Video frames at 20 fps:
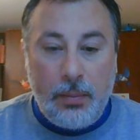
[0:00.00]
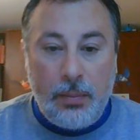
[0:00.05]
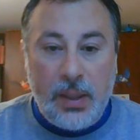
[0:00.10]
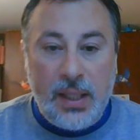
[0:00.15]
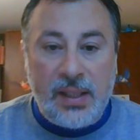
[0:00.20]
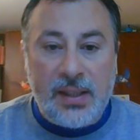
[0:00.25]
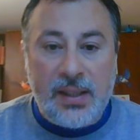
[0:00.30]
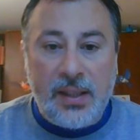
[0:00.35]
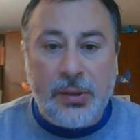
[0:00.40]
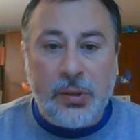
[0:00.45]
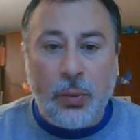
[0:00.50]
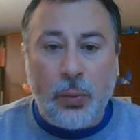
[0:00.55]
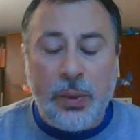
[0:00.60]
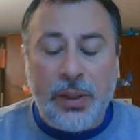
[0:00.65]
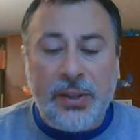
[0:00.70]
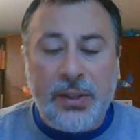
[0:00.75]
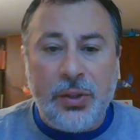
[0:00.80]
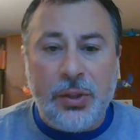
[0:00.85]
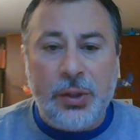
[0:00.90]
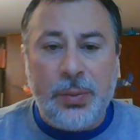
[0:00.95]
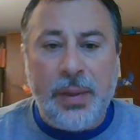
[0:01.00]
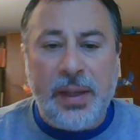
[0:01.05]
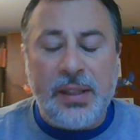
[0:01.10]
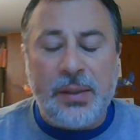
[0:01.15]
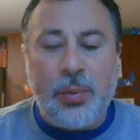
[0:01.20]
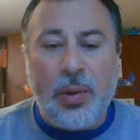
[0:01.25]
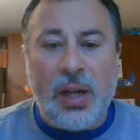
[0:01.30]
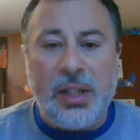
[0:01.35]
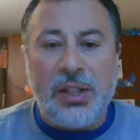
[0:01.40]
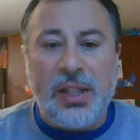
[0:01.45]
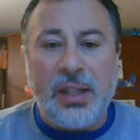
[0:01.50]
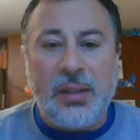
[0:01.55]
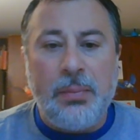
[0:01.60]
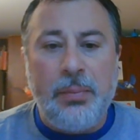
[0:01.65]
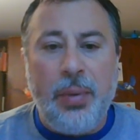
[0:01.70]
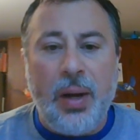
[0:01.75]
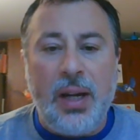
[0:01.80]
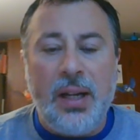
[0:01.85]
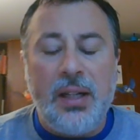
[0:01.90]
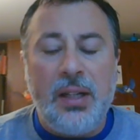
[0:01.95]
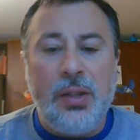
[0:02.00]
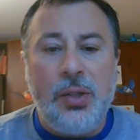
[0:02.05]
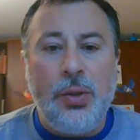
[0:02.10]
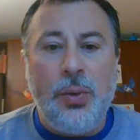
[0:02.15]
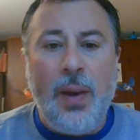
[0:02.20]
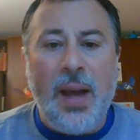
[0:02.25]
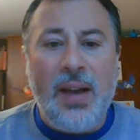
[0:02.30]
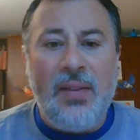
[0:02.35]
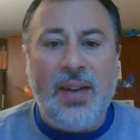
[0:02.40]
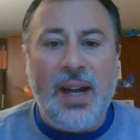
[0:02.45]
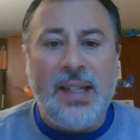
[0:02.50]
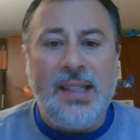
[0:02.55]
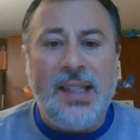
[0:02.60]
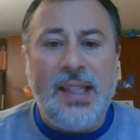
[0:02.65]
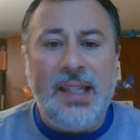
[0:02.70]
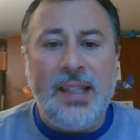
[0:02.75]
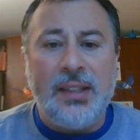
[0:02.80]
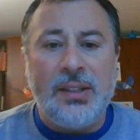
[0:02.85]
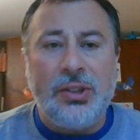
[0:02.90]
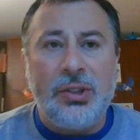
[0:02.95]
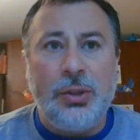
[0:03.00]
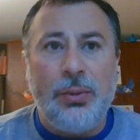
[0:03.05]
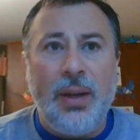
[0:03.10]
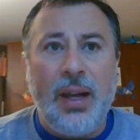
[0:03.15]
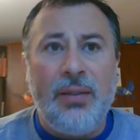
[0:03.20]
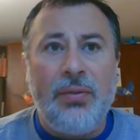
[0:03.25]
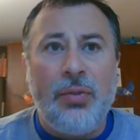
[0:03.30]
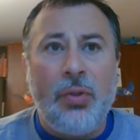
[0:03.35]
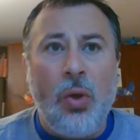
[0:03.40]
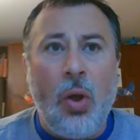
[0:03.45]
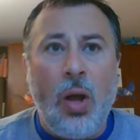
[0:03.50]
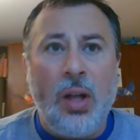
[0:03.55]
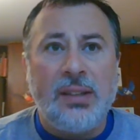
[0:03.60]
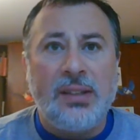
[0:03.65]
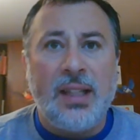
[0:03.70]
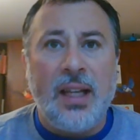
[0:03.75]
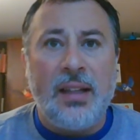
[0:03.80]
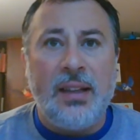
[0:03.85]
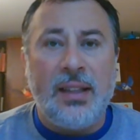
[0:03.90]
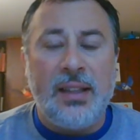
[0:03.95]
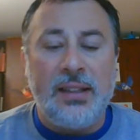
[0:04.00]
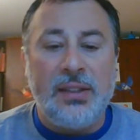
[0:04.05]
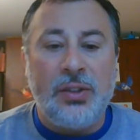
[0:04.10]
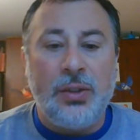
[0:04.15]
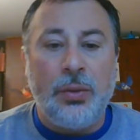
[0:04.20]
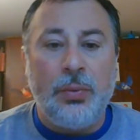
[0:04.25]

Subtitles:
This is a research-based project, but you have ideas, you have thoughts on these.